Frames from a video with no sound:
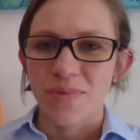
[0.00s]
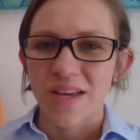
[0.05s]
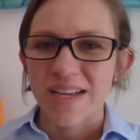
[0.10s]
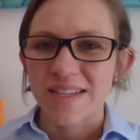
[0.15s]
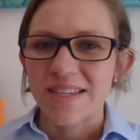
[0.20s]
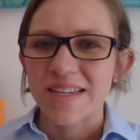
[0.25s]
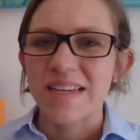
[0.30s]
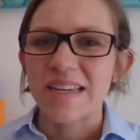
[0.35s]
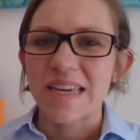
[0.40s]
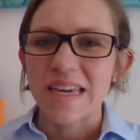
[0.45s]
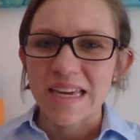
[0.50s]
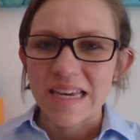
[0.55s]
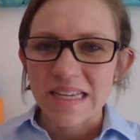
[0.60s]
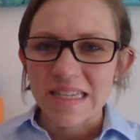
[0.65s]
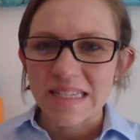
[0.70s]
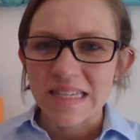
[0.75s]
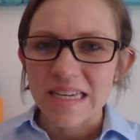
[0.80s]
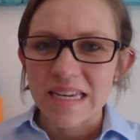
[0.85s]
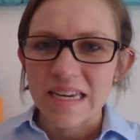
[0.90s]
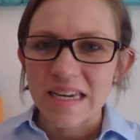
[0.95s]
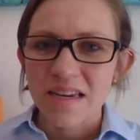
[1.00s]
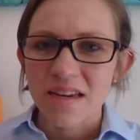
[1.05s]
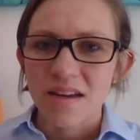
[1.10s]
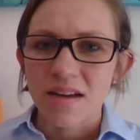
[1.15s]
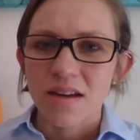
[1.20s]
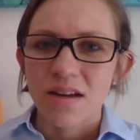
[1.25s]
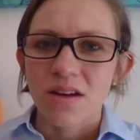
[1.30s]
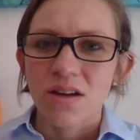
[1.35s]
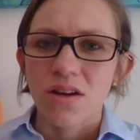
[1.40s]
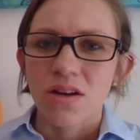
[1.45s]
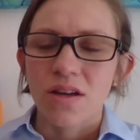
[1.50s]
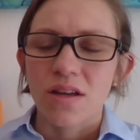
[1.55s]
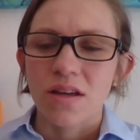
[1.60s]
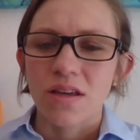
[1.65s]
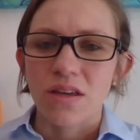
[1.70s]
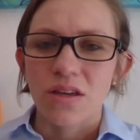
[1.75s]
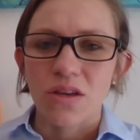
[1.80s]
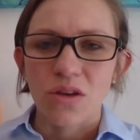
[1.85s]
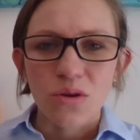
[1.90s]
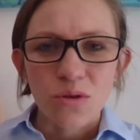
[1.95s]
It's an easy,
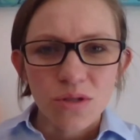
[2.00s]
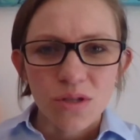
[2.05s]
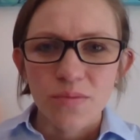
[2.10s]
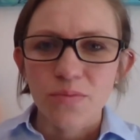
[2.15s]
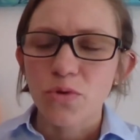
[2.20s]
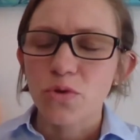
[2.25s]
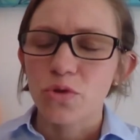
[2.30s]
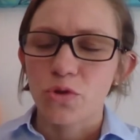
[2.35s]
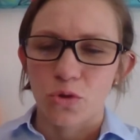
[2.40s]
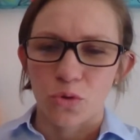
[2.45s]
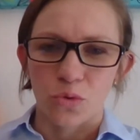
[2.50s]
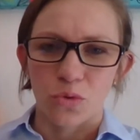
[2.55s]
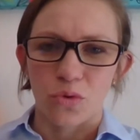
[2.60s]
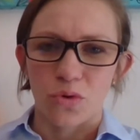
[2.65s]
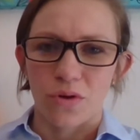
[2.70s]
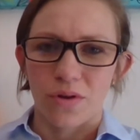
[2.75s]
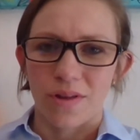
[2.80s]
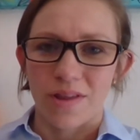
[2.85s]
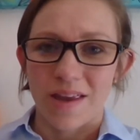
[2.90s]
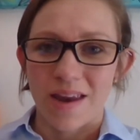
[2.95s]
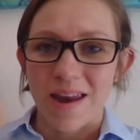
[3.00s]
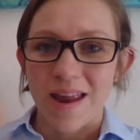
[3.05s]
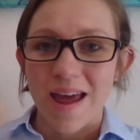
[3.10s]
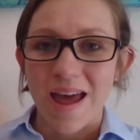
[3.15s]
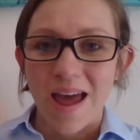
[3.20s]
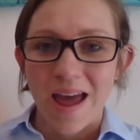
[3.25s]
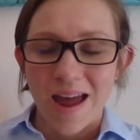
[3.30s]
usable tool that